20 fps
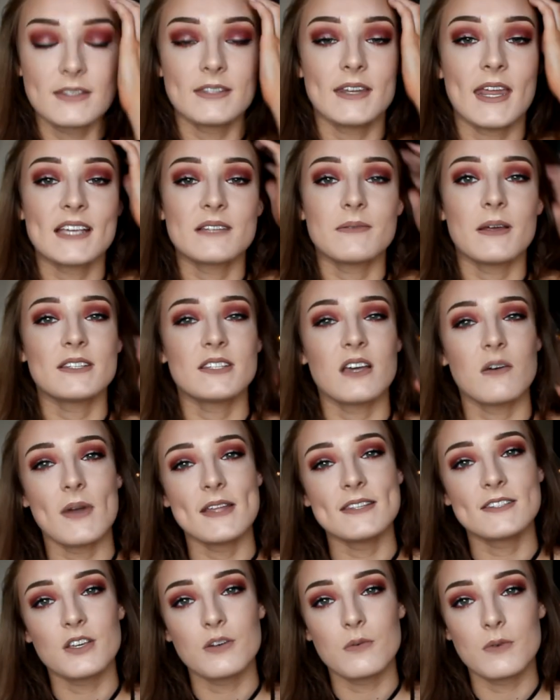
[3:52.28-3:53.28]
So the next place I
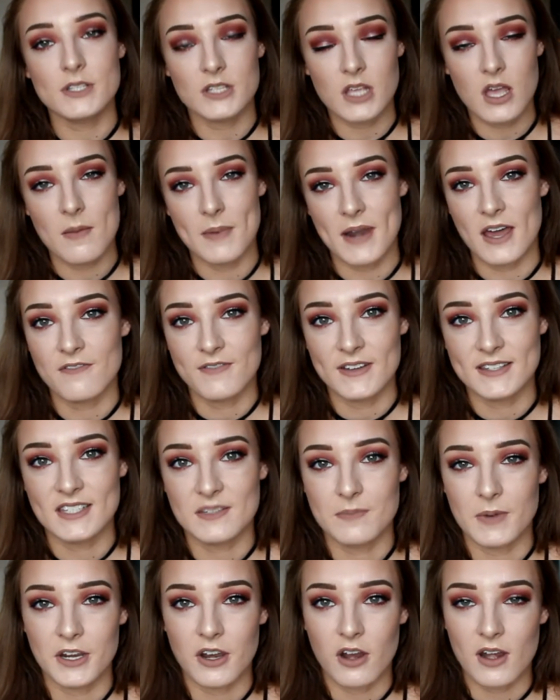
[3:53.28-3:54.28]
went to was Urban
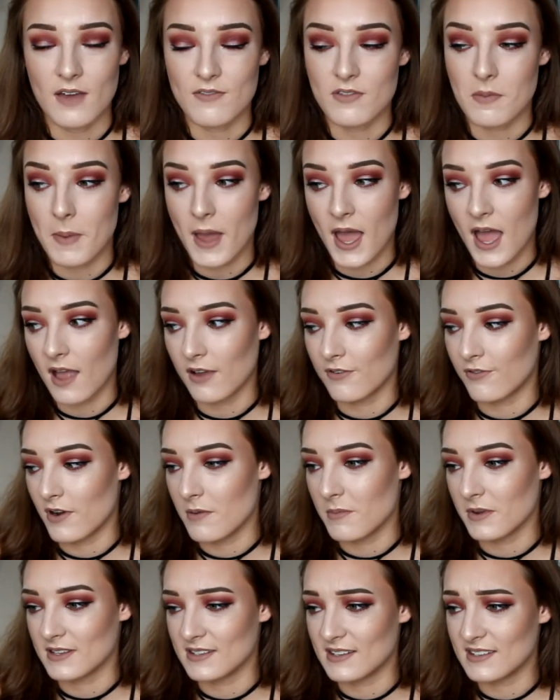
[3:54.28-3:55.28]
Outfitters, but I don't have the bag for
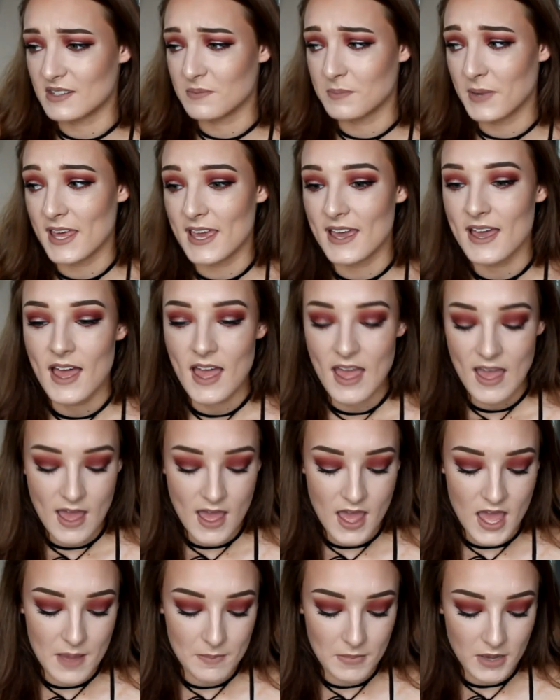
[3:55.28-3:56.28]
it because it's split.
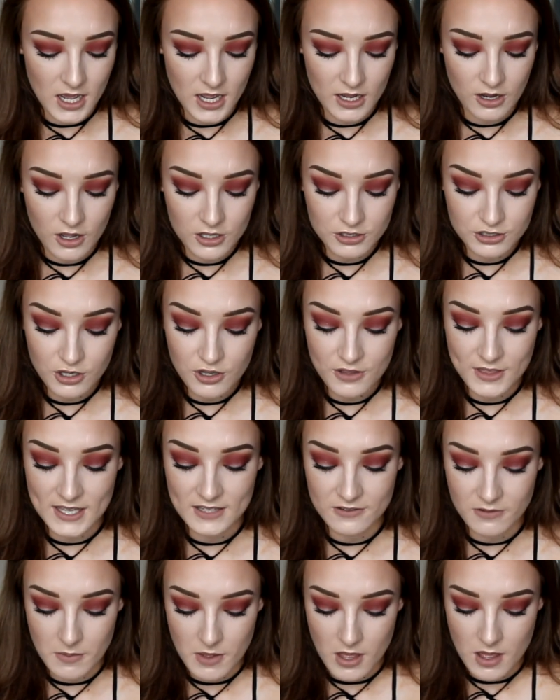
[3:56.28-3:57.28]
I got two
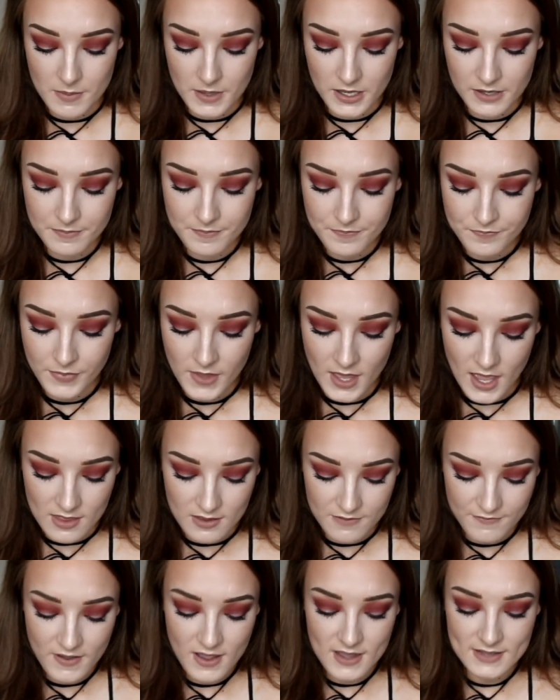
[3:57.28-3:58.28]
things from Urban,
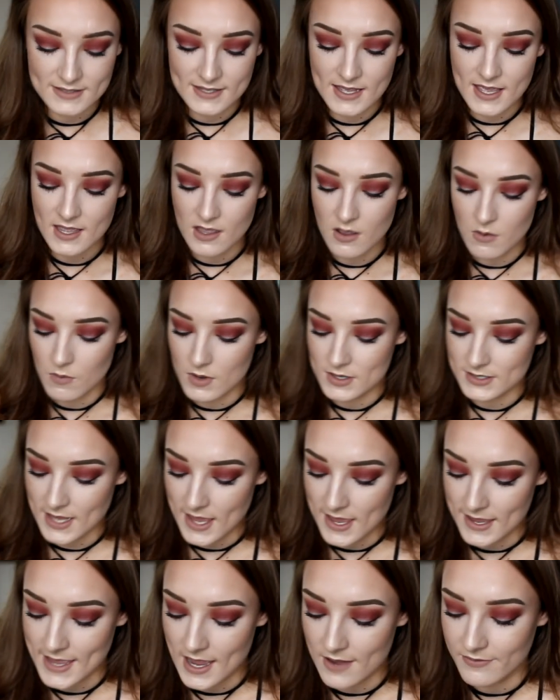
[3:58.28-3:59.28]
and the first thing was
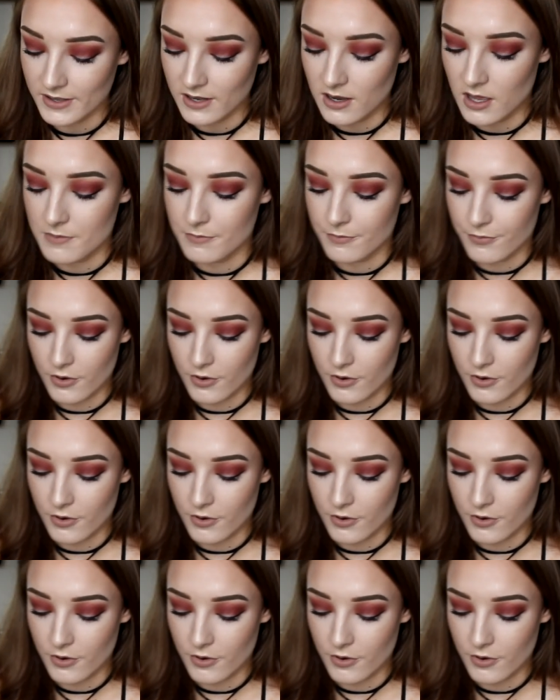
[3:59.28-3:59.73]
a Calvin Klein